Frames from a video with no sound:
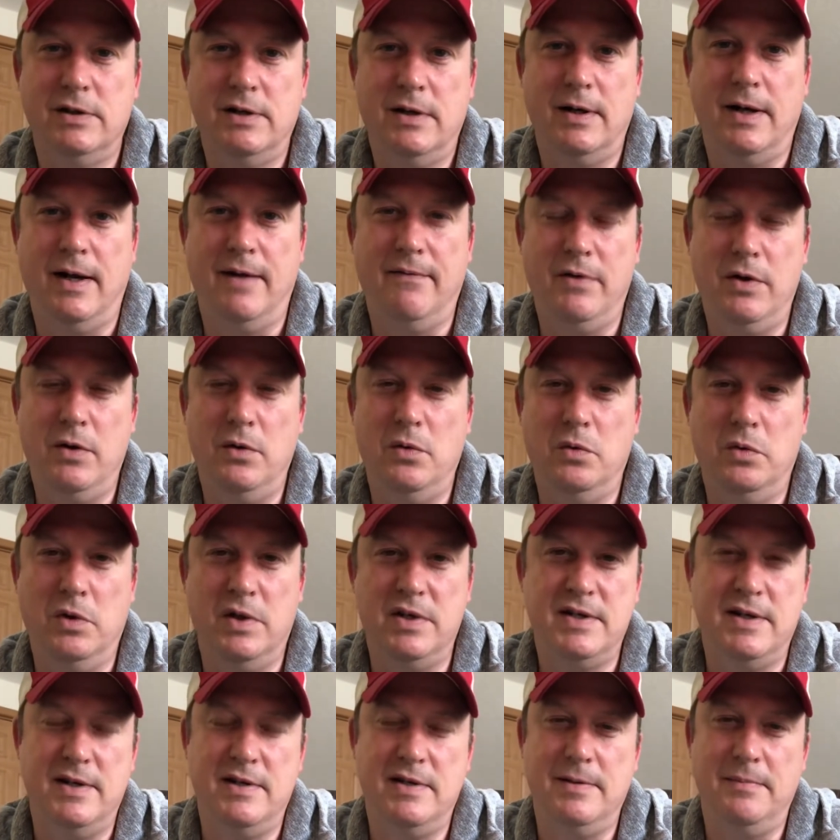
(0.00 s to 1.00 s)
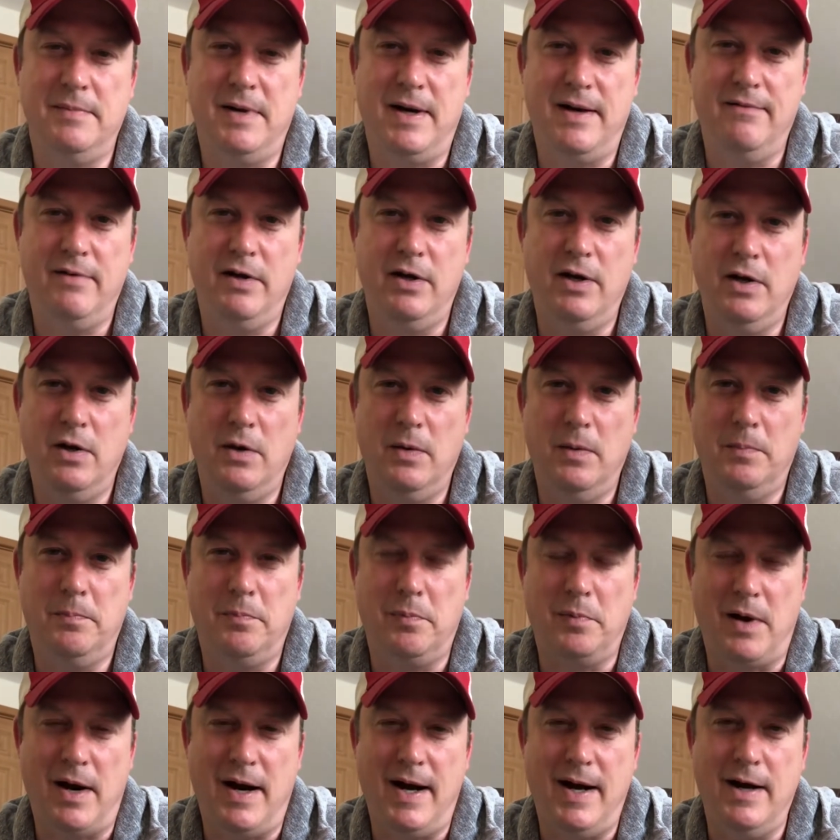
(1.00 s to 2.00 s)
If you listen to my video
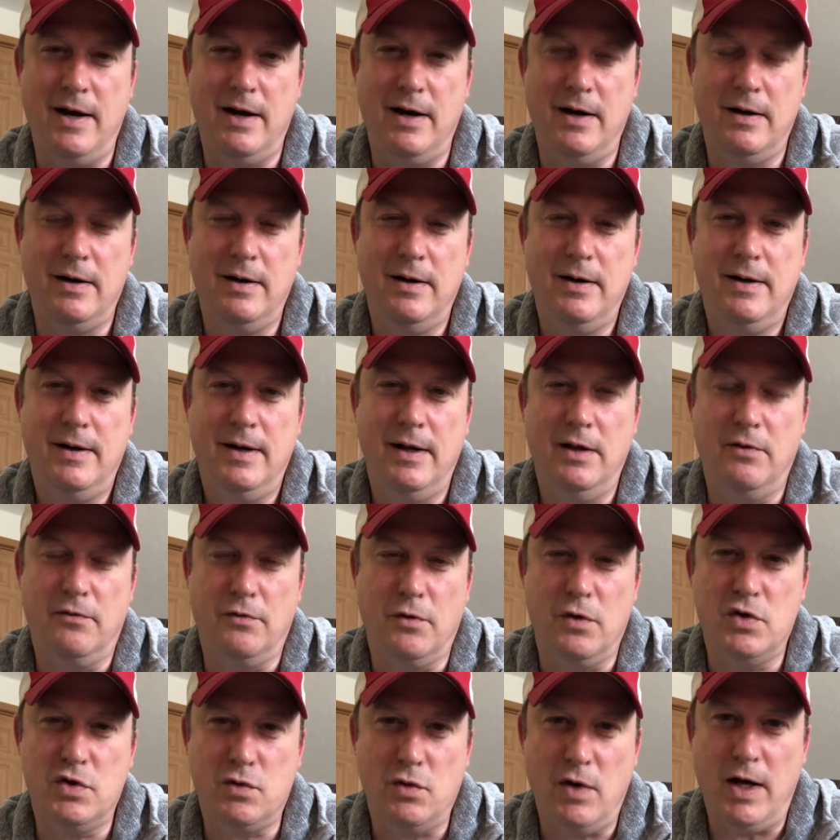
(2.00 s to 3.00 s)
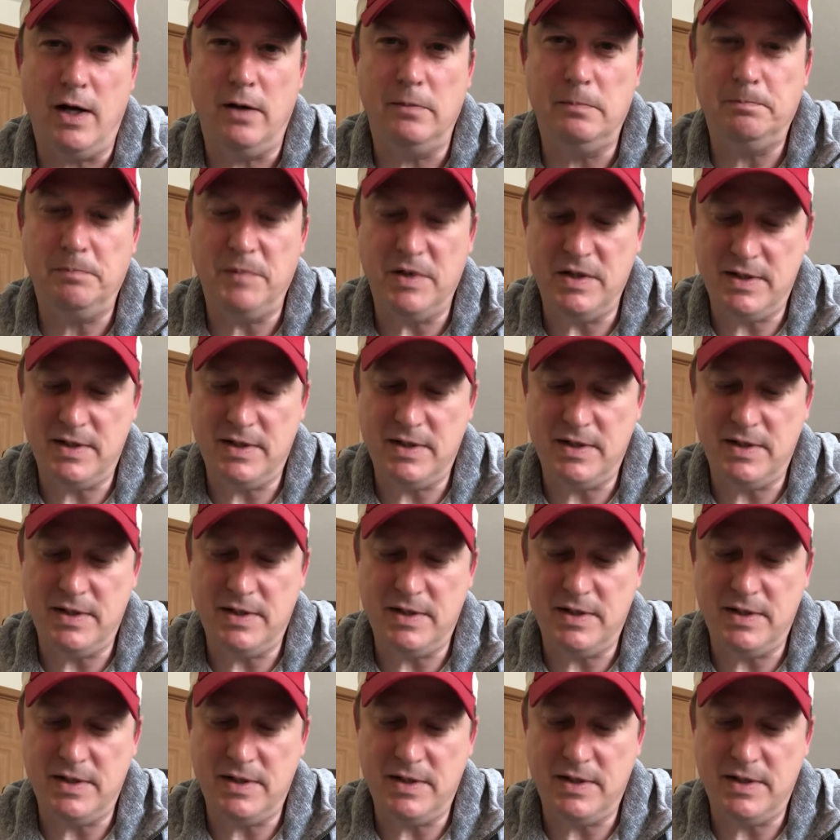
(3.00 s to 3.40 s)
prior in the first round,